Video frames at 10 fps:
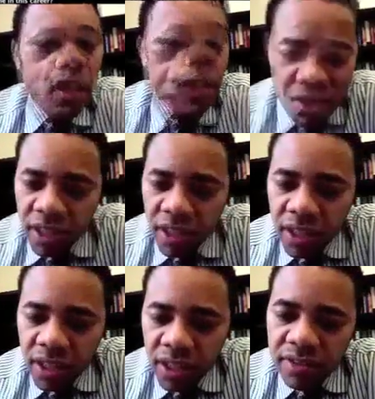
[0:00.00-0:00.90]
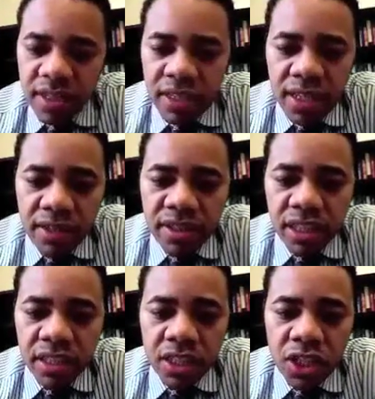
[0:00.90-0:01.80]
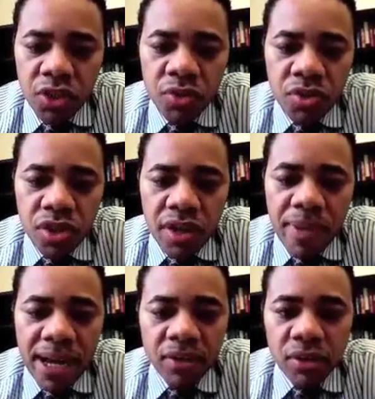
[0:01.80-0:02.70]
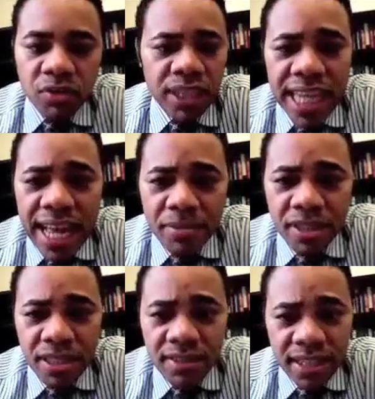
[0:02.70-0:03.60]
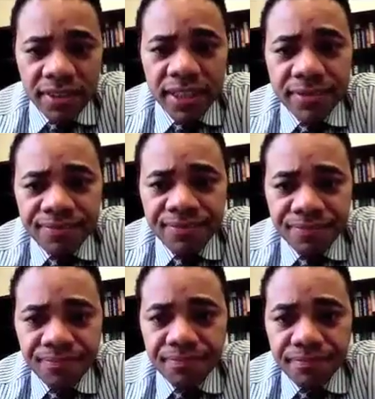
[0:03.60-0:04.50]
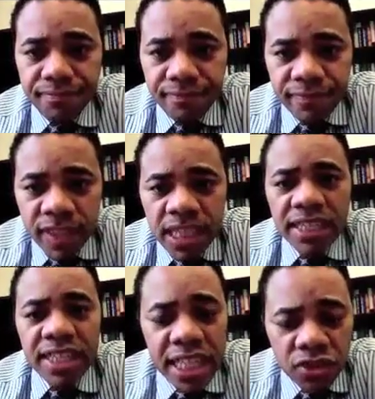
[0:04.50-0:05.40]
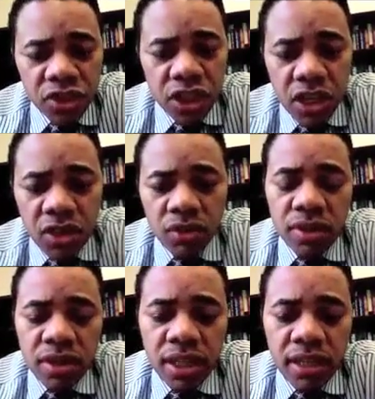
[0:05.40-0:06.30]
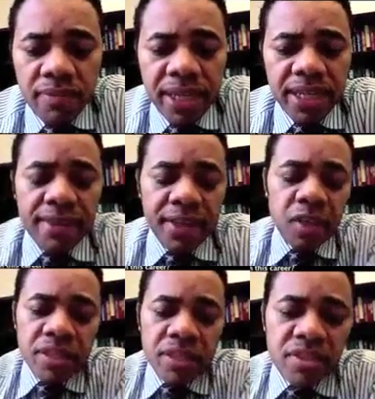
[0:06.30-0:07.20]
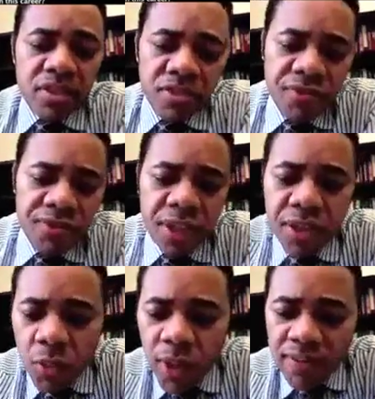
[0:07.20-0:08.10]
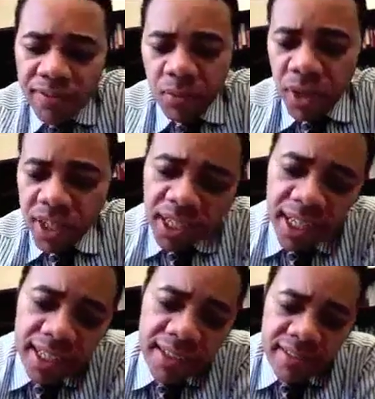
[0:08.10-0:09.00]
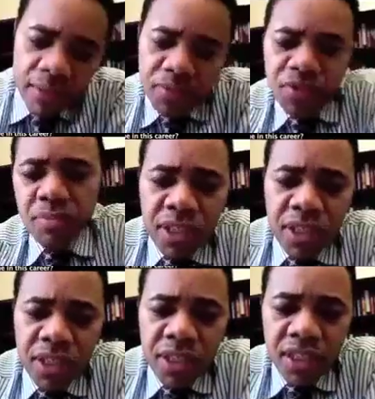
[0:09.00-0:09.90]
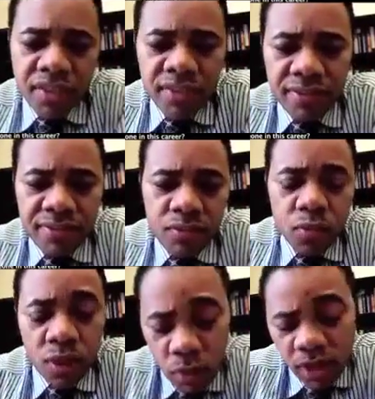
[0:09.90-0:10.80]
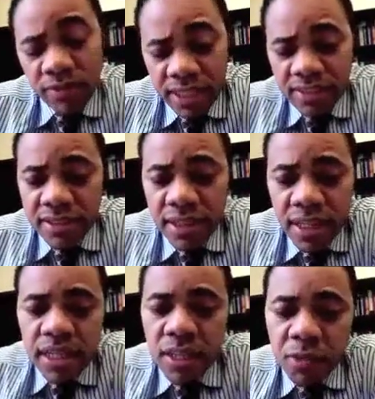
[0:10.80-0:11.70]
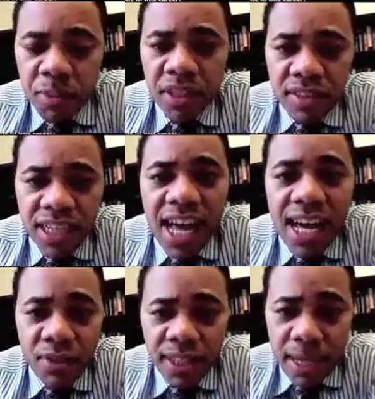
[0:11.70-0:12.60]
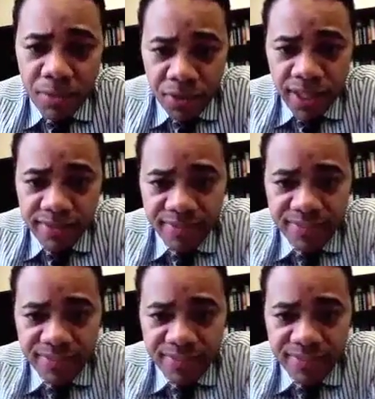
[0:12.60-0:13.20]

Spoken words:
Patient, because there's a huge amount of relapse in this area. Years ago, many therapists veered away from working in substance abuse because of, well, one reason is because of the high relapse rate.